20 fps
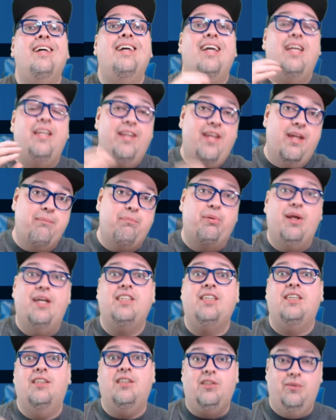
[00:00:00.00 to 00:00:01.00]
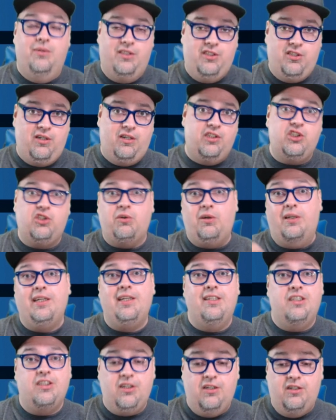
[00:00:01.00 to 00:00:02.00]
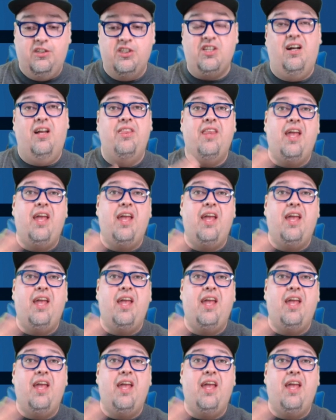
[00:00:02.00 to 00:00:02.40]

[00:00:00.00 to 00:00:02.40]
and then press it so it turns green and turns on.